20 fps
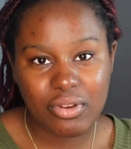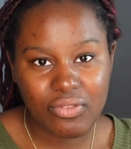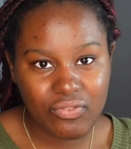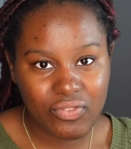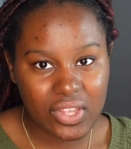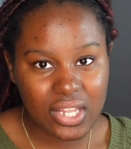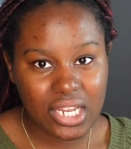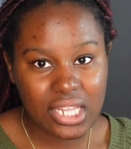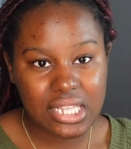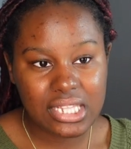to
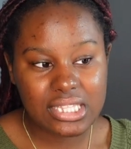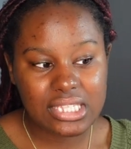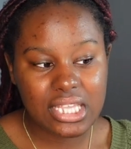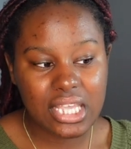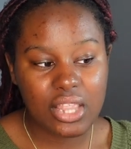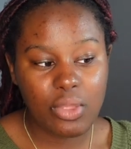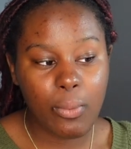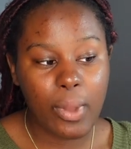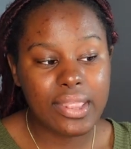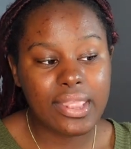fit it to
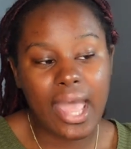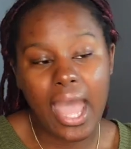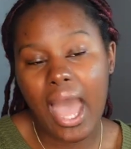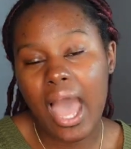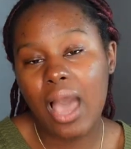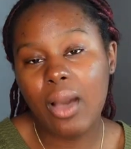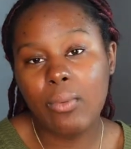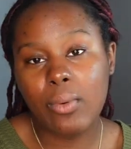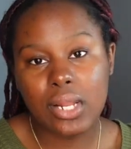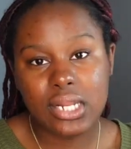the way that
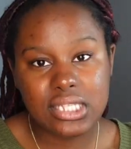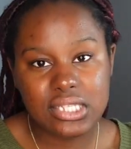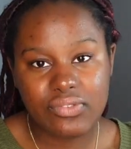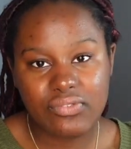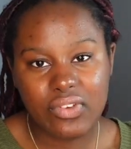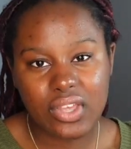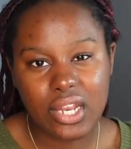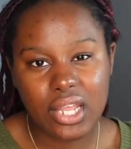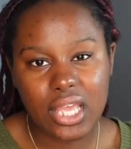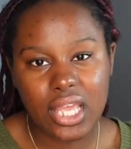I want it to
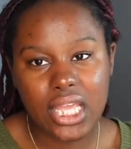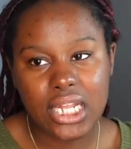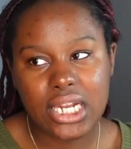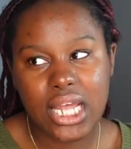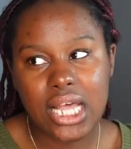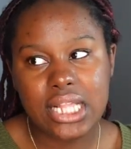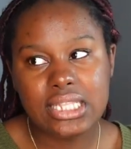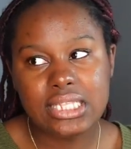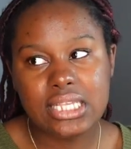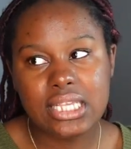fit it and
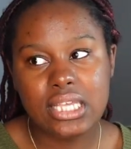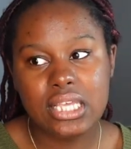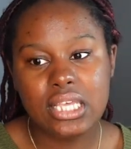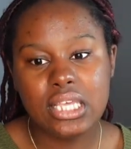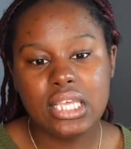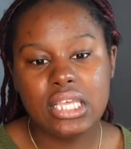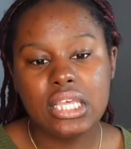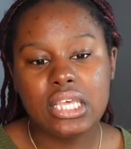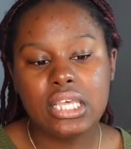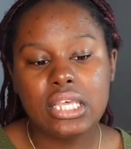not to
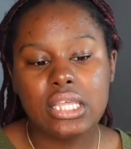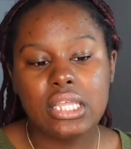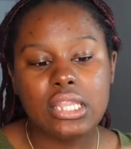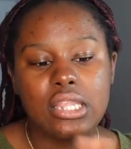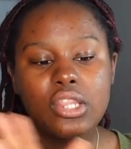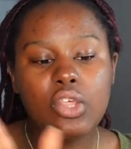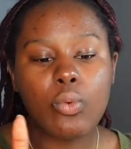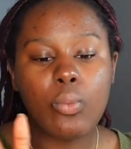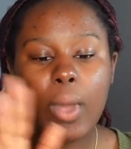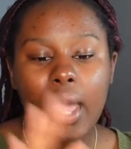
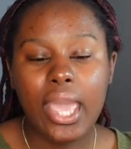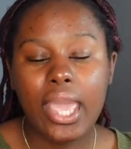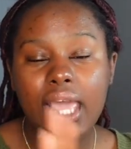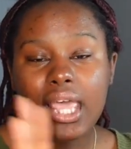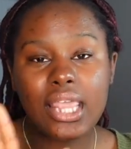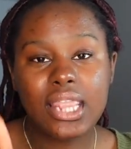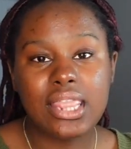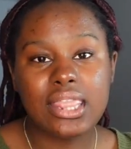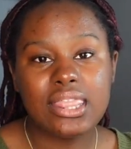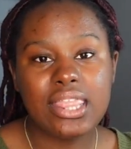the
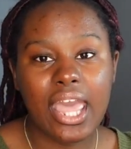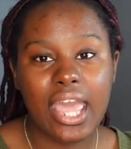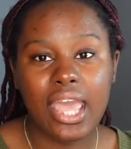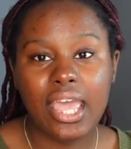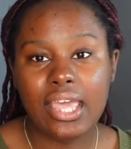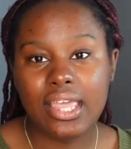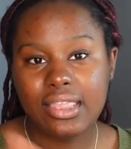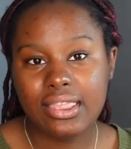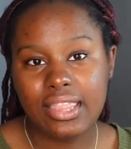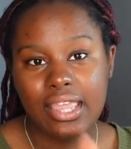way
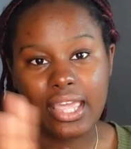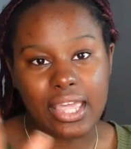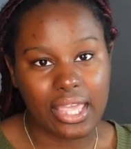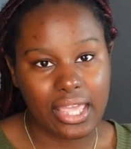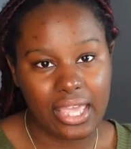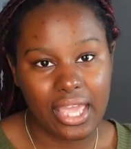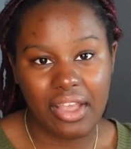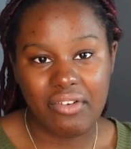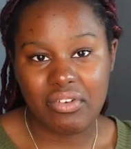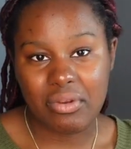they think
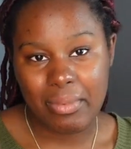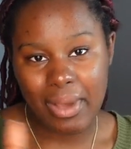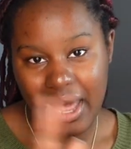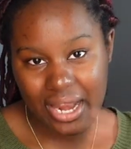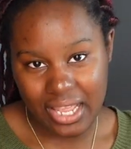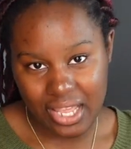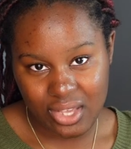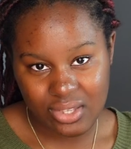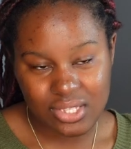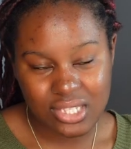
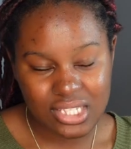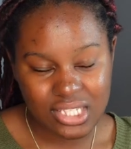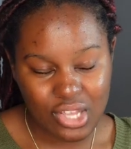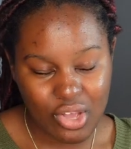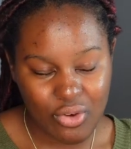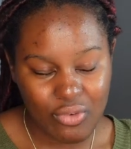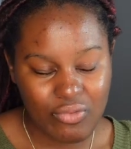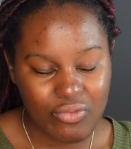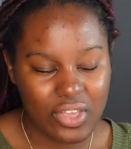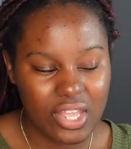everybody else is
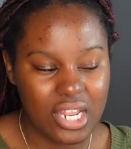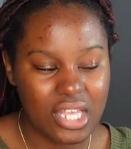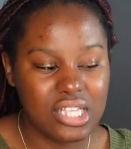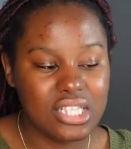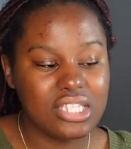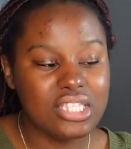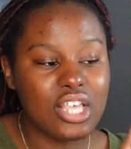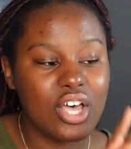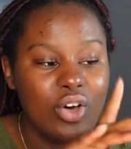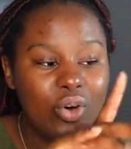gonna fit it.
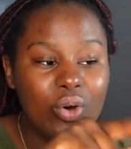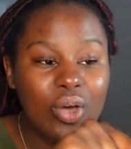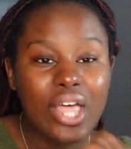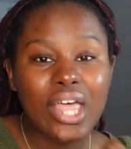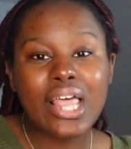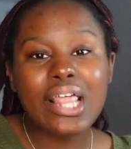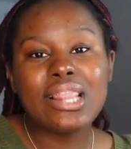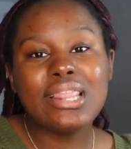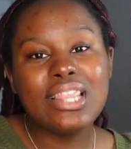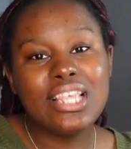So
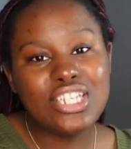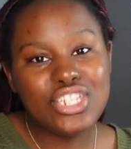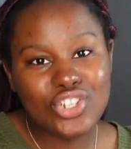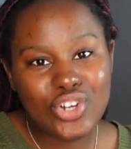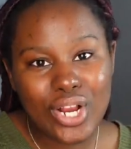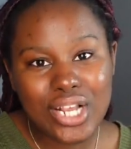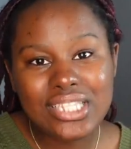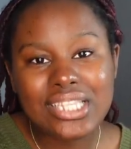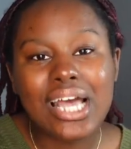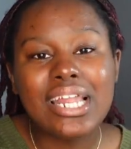this
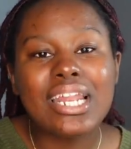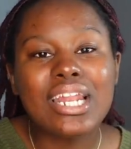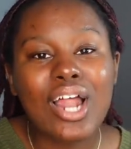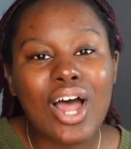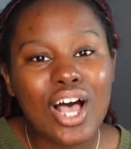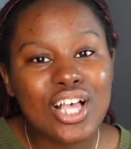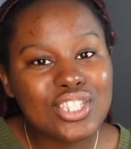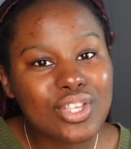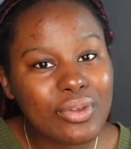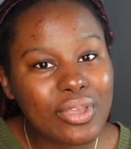dress I did
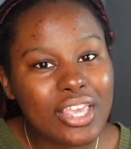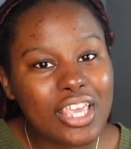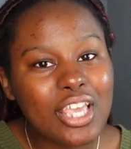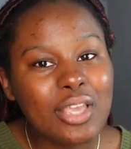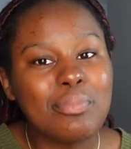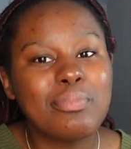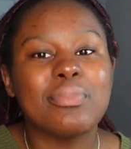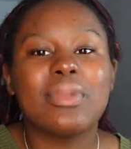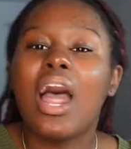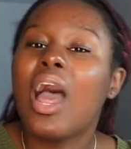also
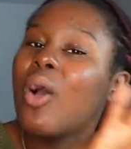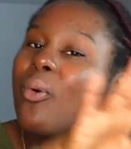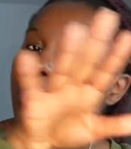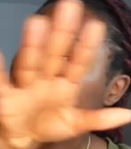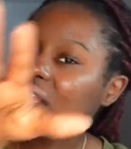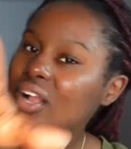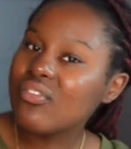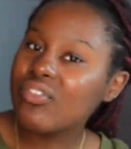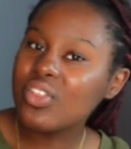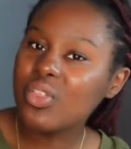keep, not
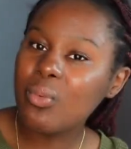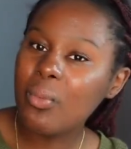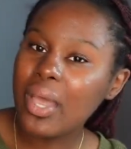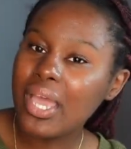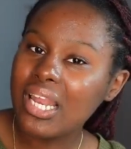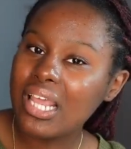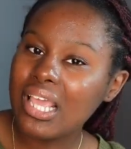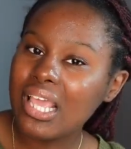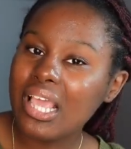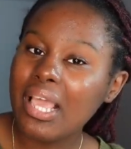wearing for the
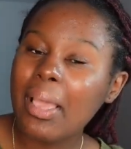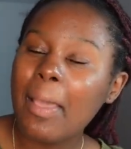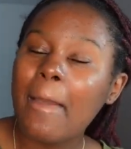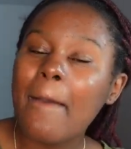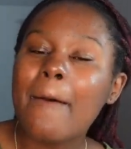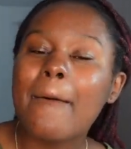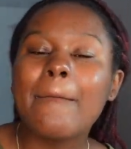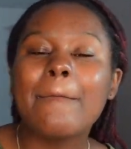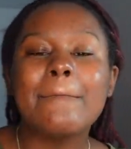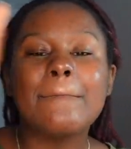wedding,
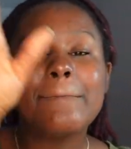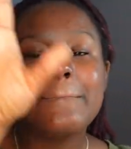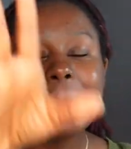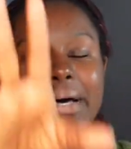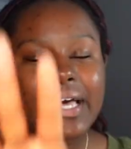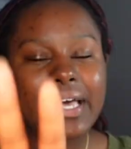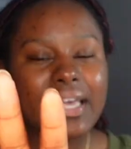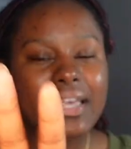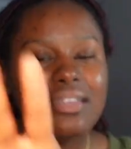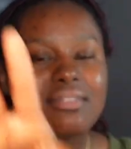
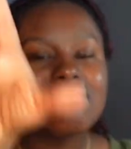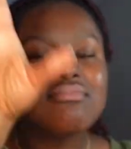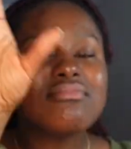but